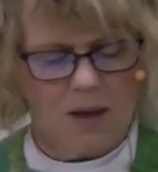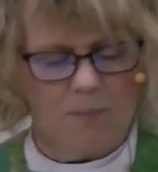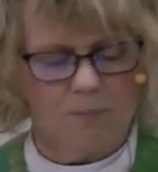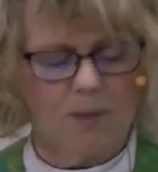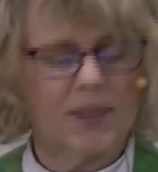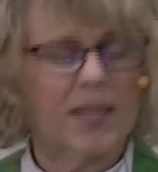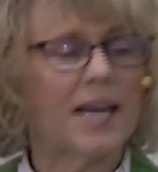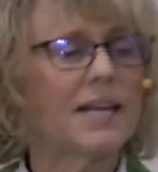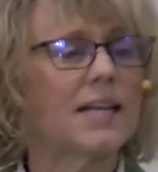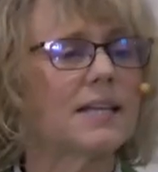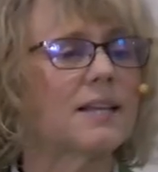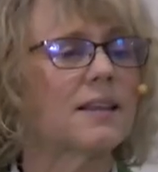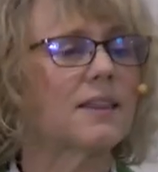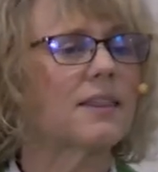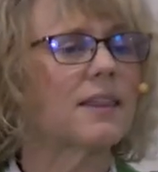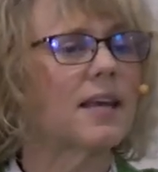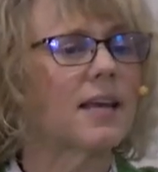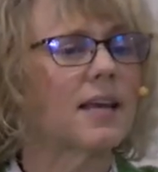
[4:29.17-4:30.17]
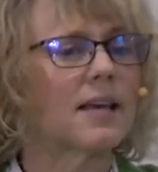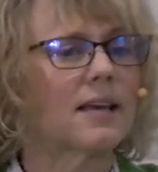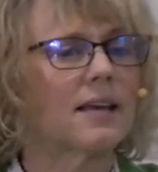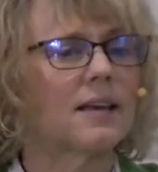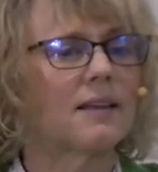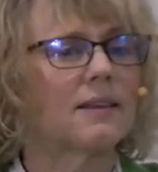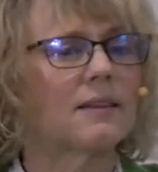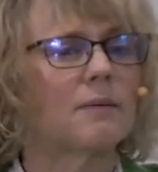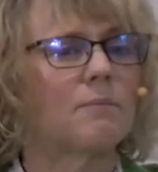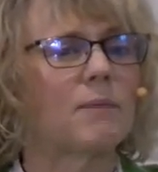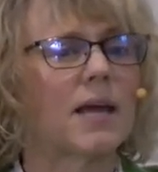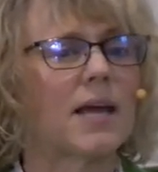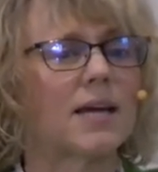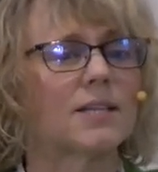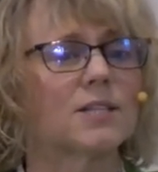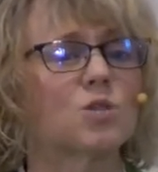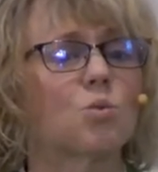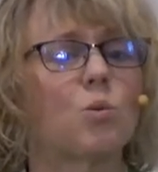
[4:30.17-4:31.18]
But they didn't think the
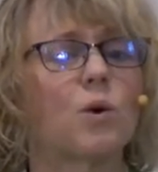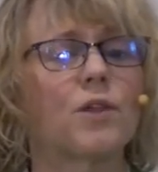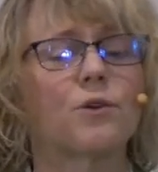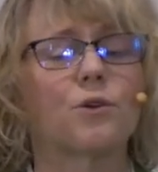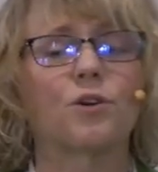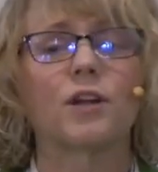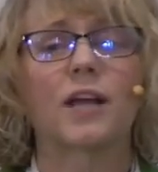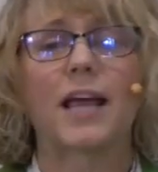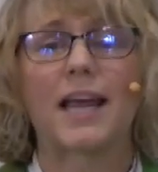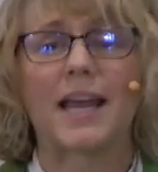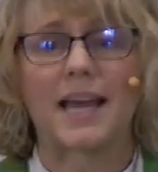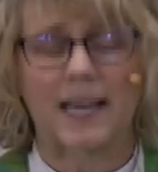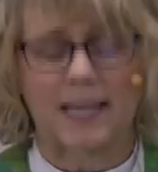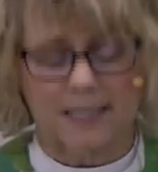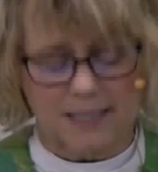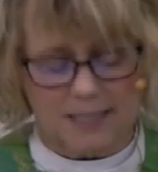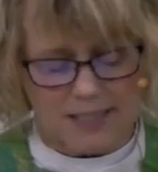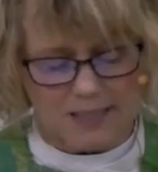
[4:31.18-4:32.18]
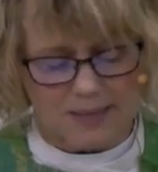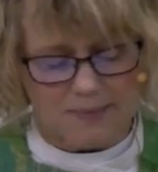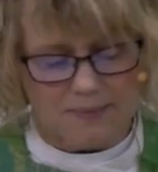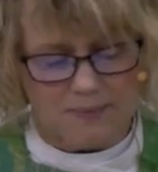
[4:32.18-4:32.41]
man's withered hand,